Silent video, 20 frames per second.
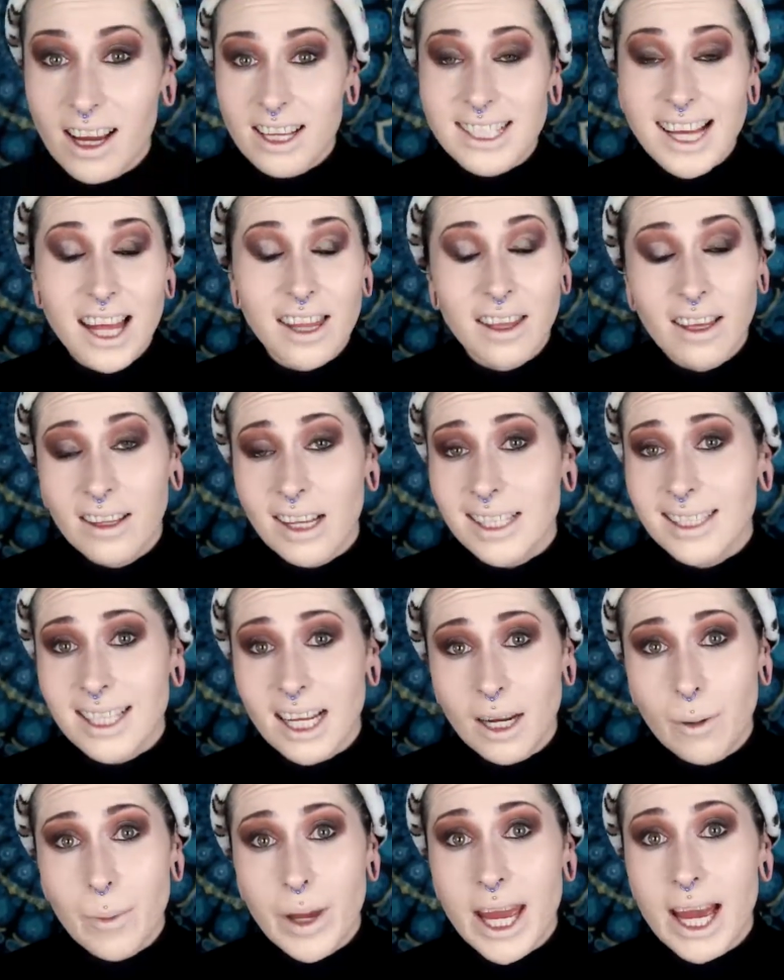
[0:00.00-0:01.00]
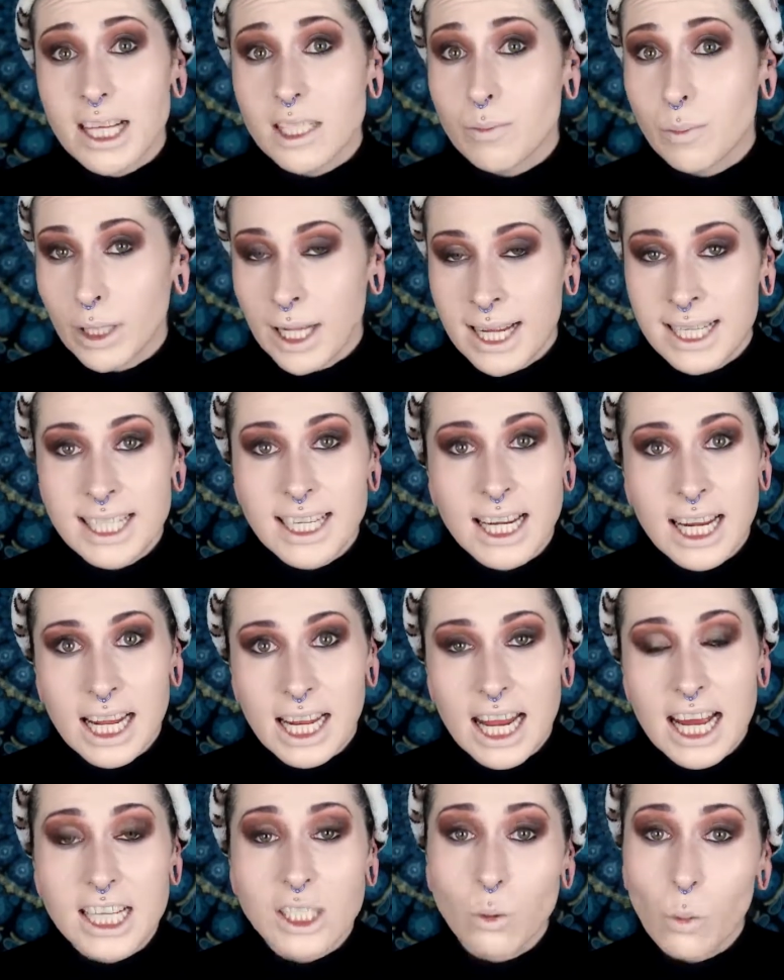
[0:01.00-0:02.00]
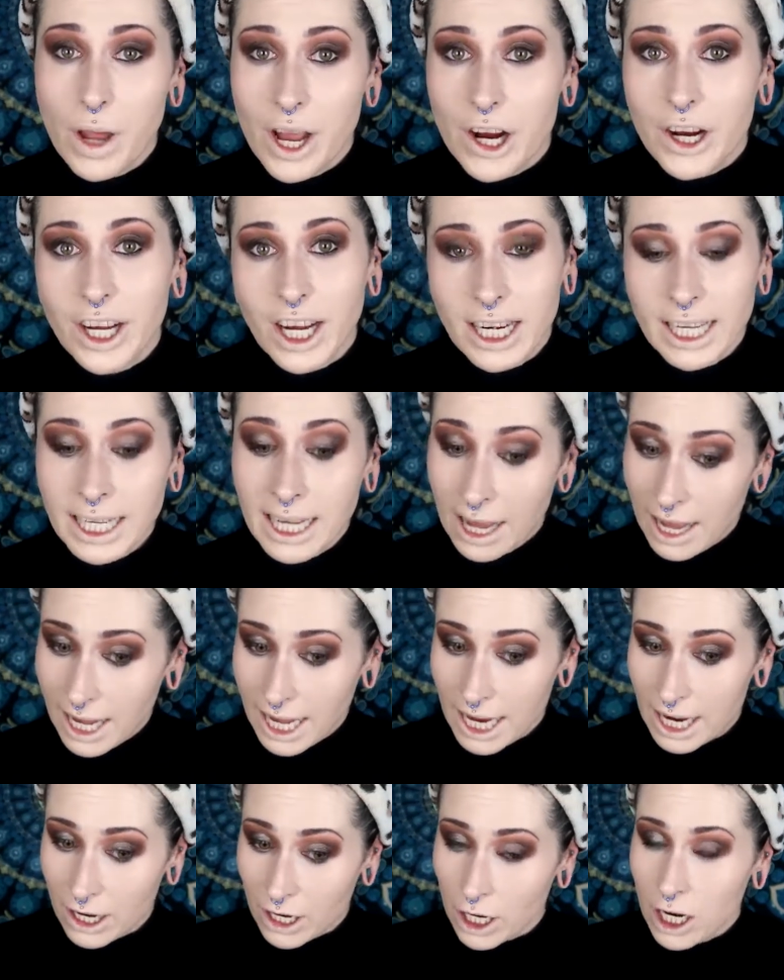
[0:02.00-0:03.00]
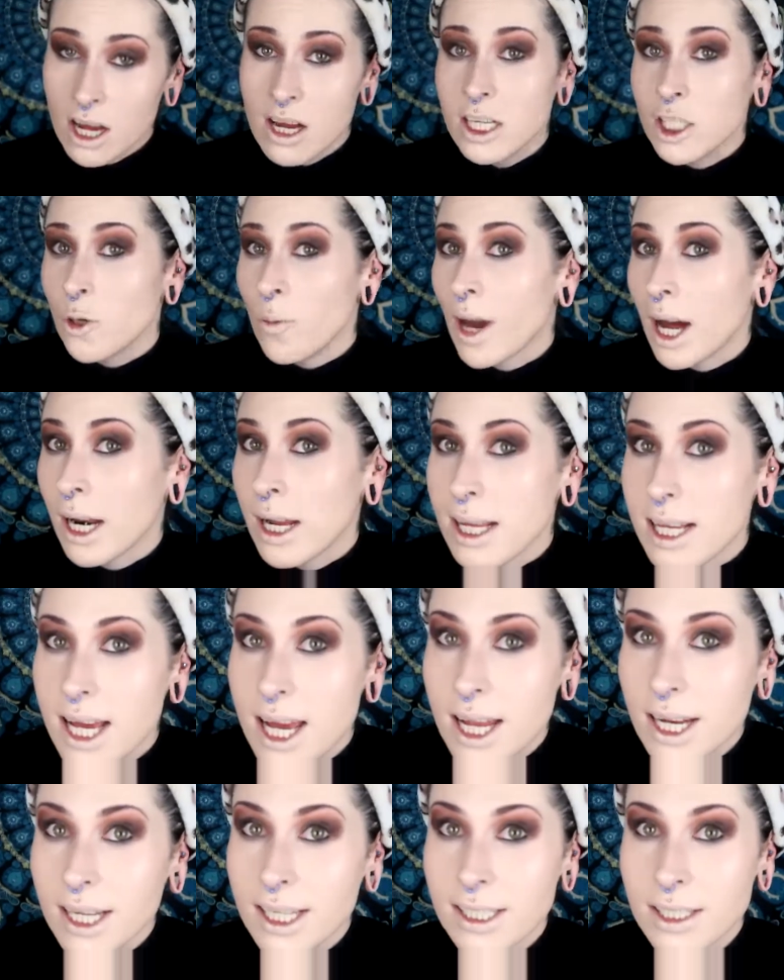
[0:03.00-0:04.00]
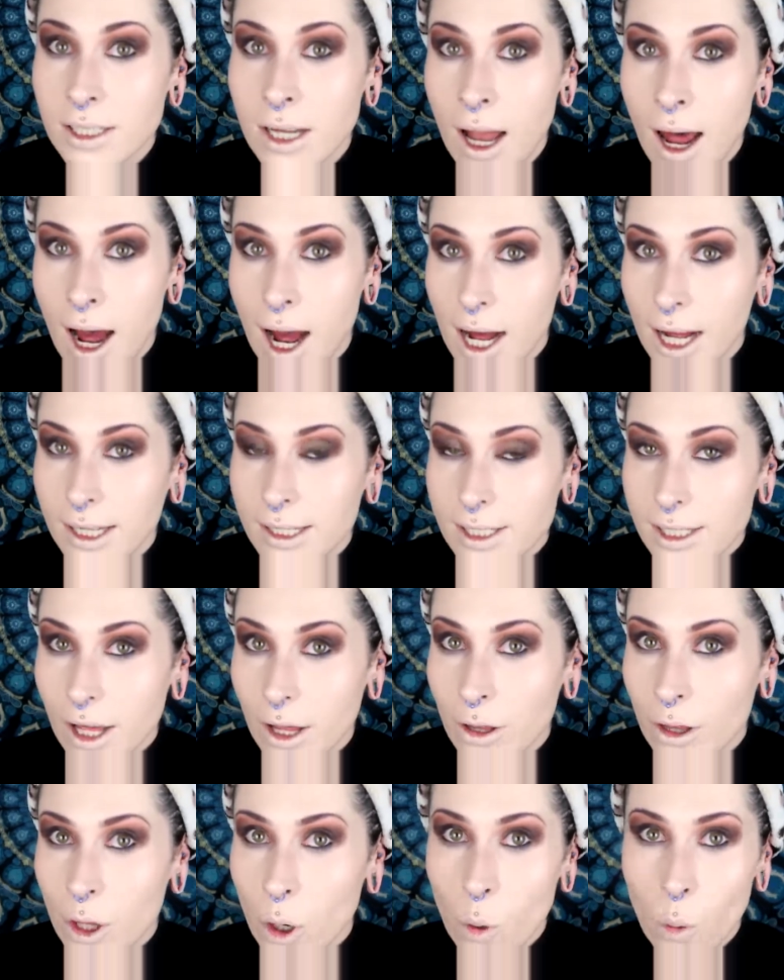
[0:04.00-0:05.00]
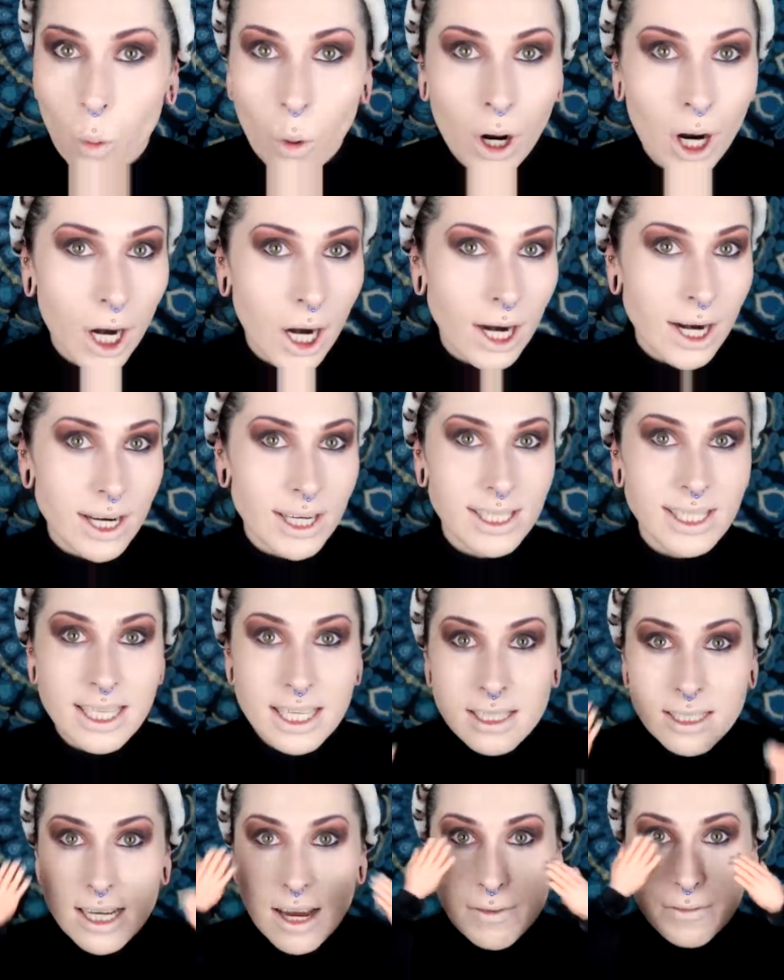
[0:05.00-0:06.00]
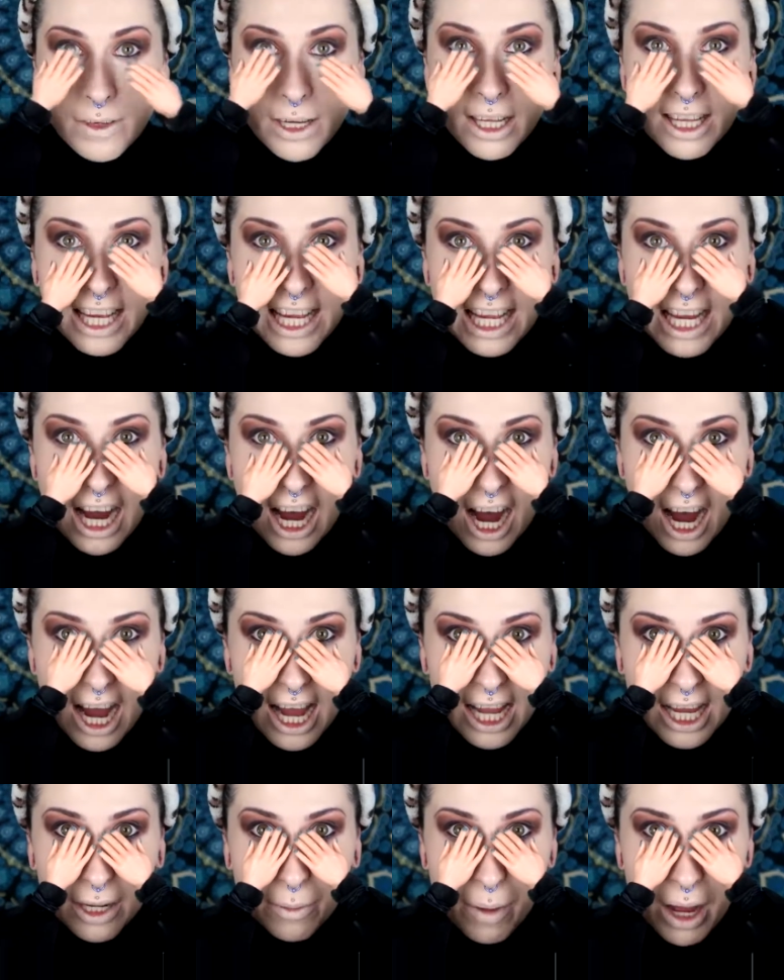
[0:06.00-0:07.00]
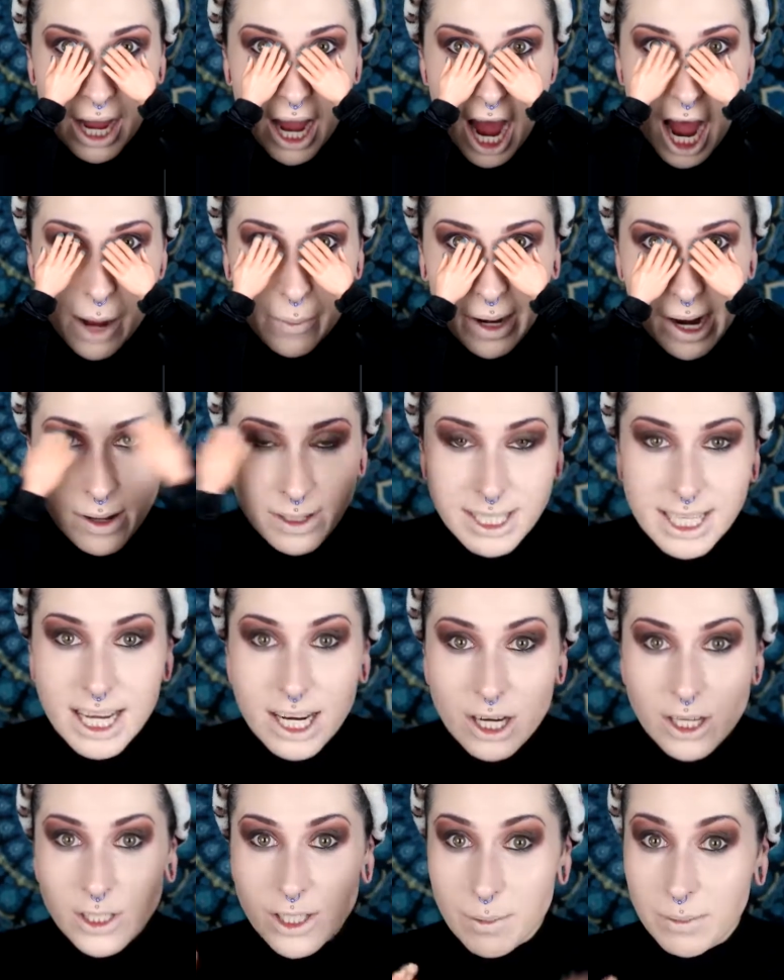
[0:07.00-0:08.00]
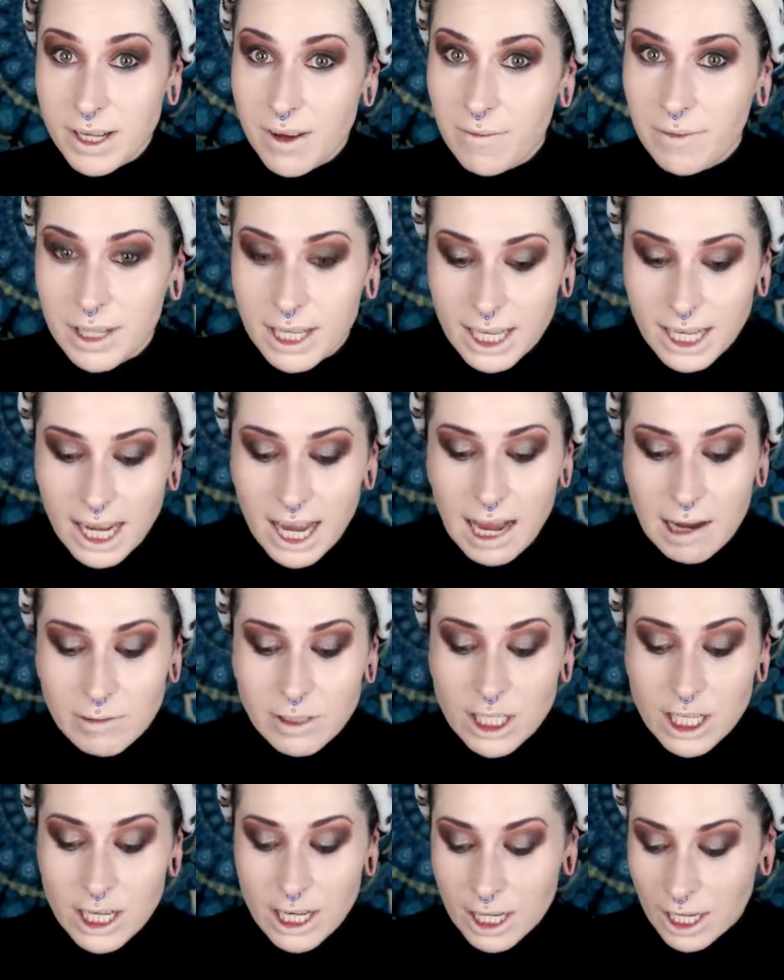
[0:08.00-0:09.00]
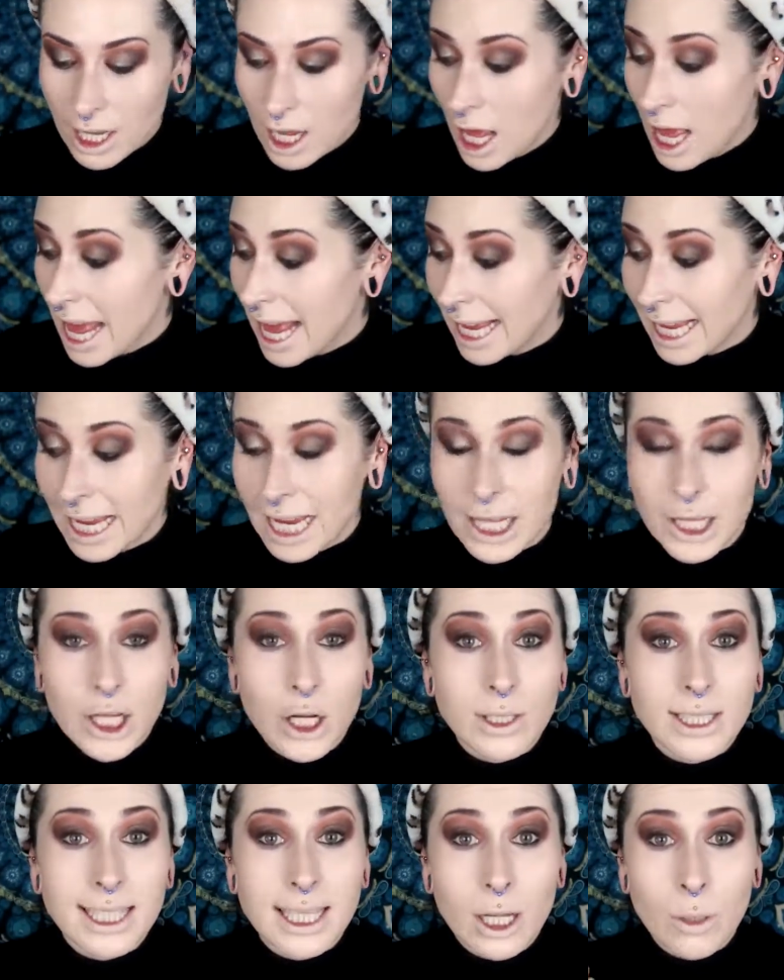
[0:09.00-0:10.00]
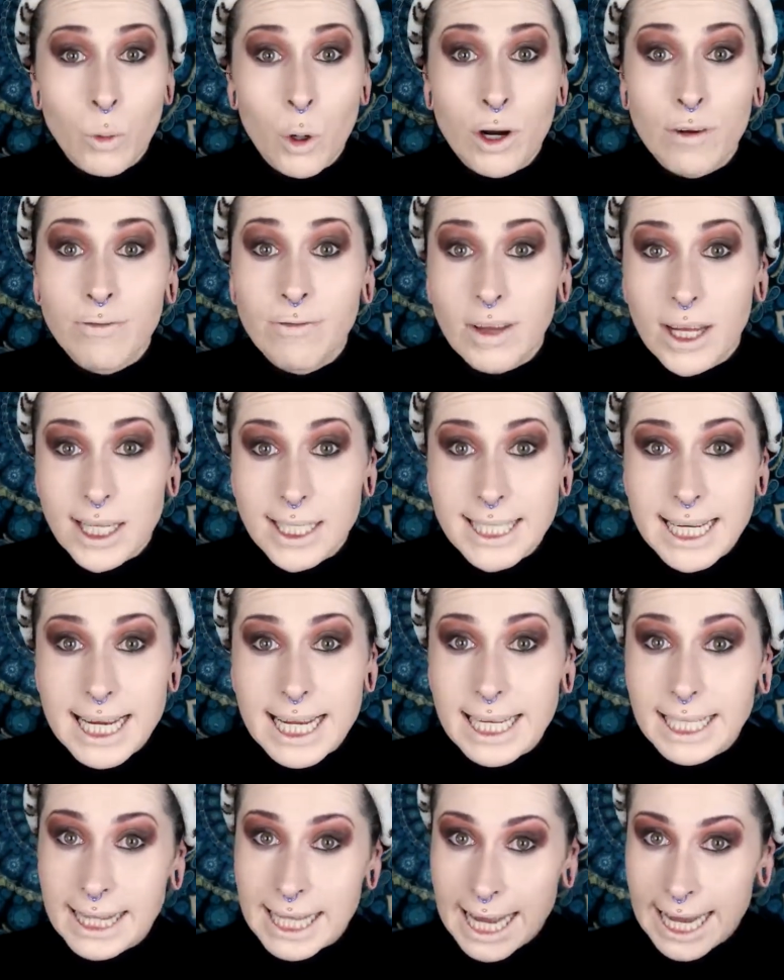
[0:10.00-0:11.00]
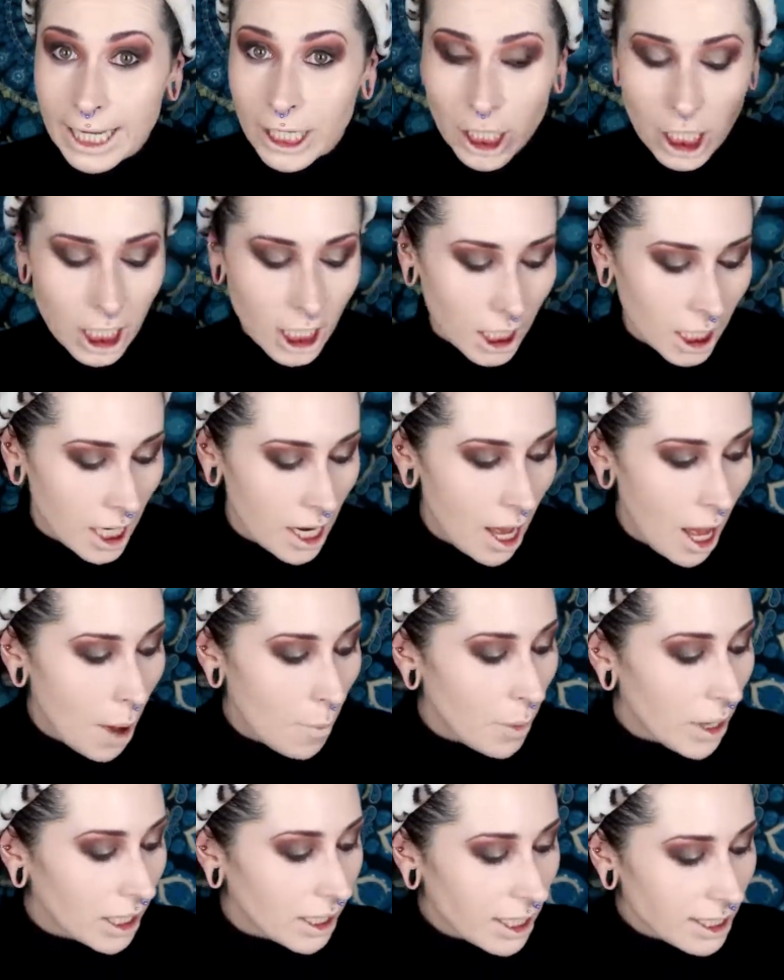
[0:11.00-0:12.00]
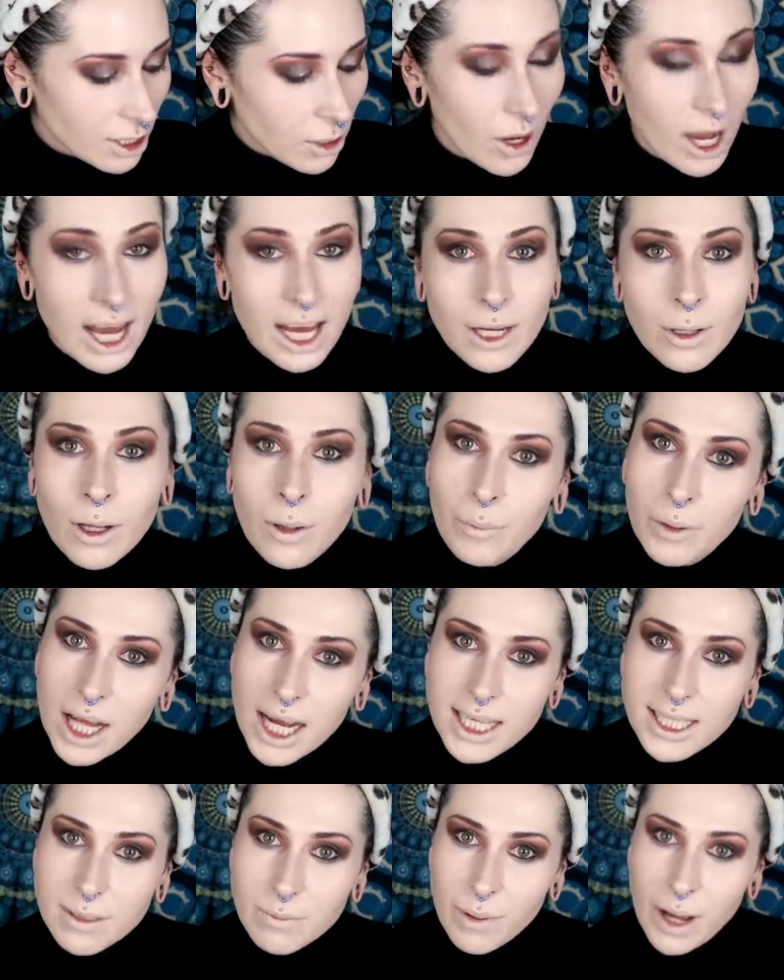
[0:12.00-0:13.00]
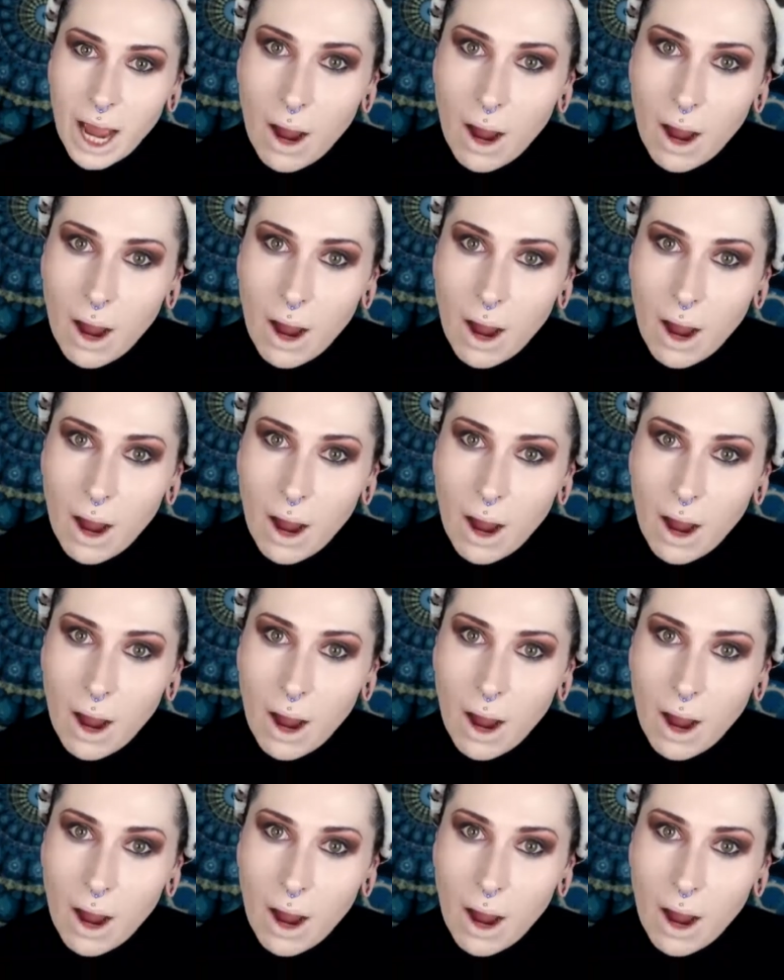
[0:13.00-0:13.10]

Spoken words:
guys, I think that's gonna be as blended in as we are gonna get here. To be honest, it is not the worst. It definitely got in my eyebrows here, so I'm definitely gonna have to get those a little more filled in later. But let's go ahead and apply some